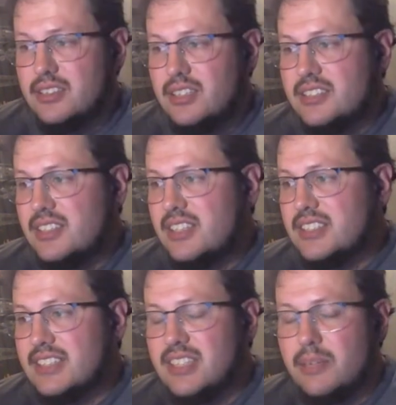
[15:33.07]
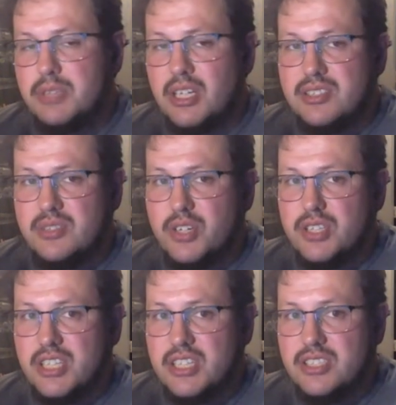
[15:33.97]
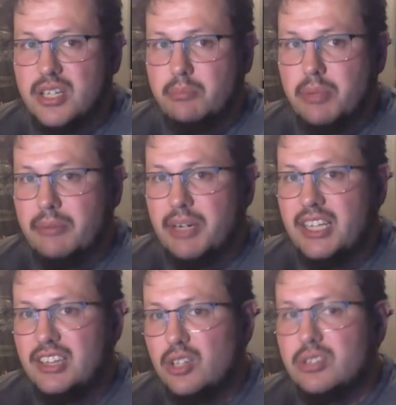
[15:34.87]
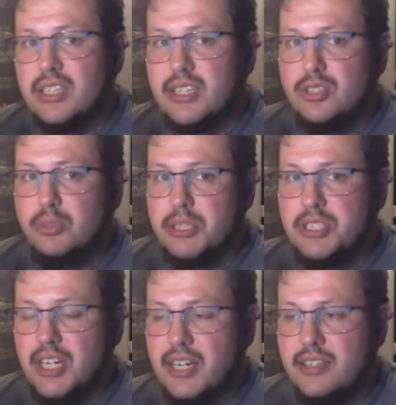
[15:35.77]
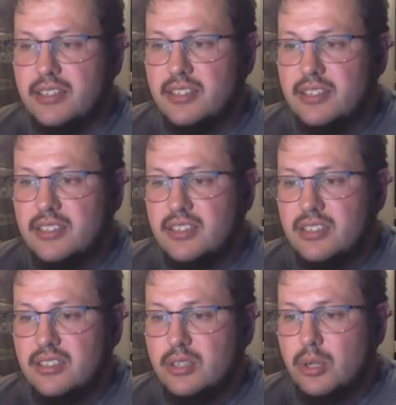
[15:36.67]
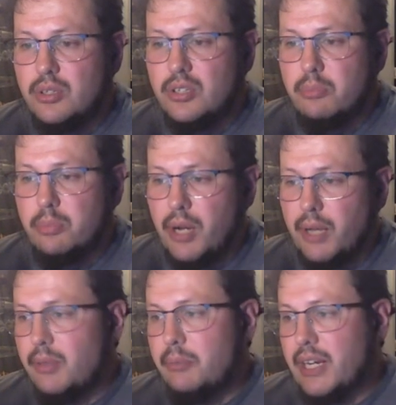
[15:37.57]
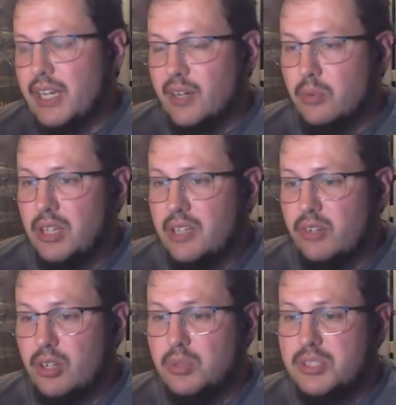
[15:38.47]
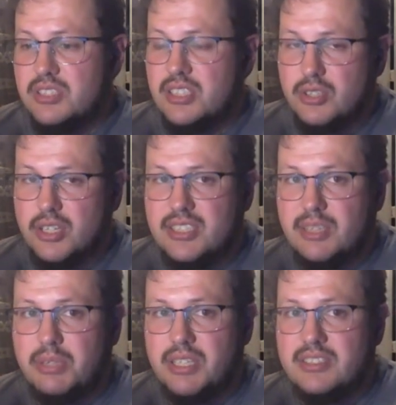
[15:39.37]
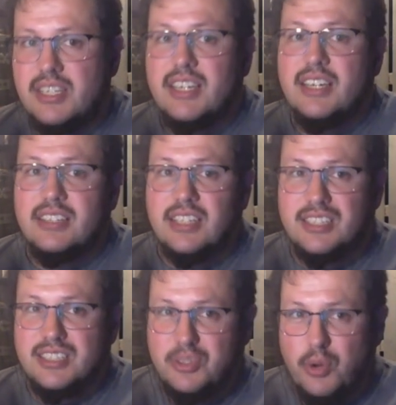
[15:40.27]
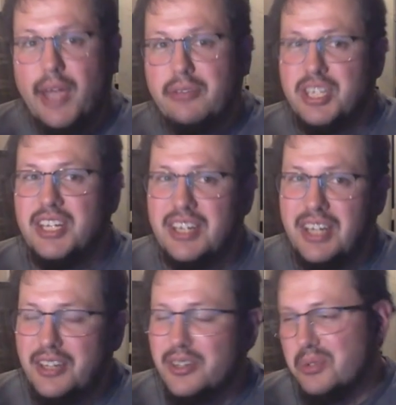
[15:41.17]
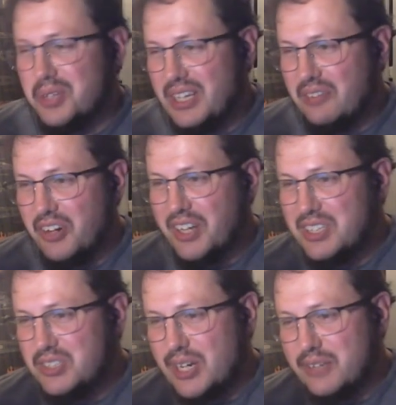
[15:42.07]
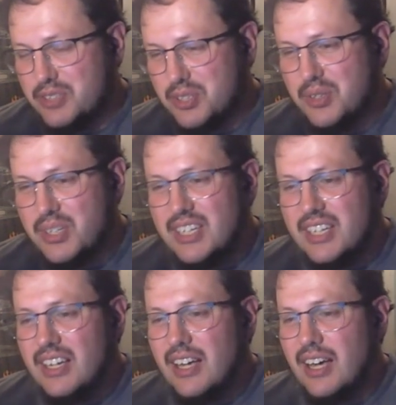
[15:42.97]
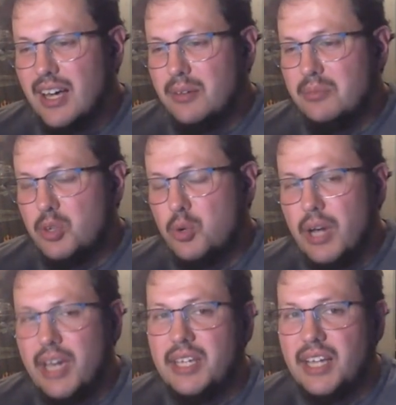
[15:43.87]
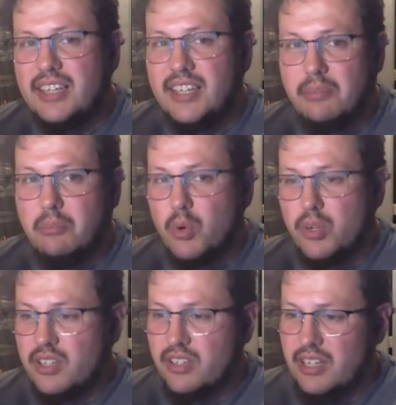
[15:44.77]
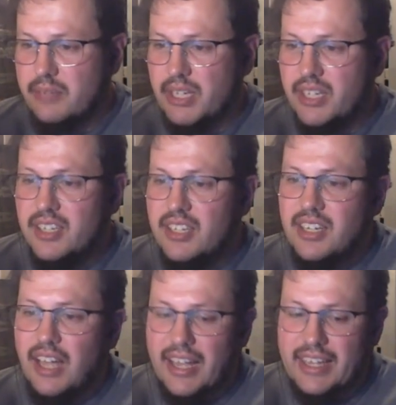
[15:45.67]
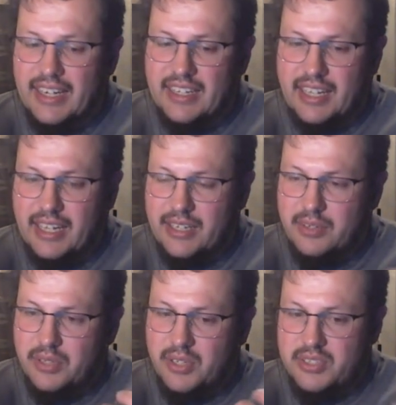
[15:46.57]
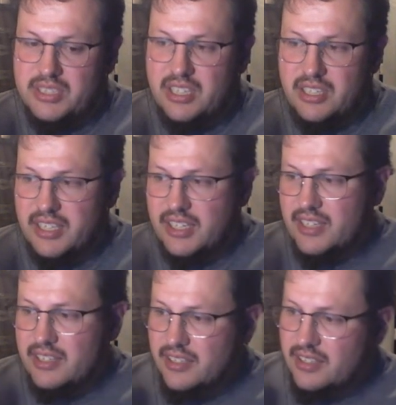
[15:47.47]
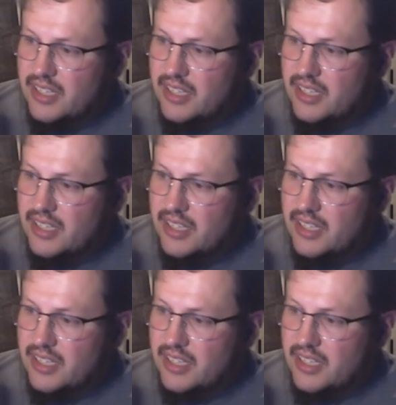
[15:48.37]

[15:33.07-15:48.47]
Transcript: He's got some touch for a changeup, but I mean, he looks like a 2-pitch guy. You're probably betting on a reliever, which is interesting because they drafted another reliever in the draft too, who I like more than Clemmey. Again, the guy, I don't, he's a young kid.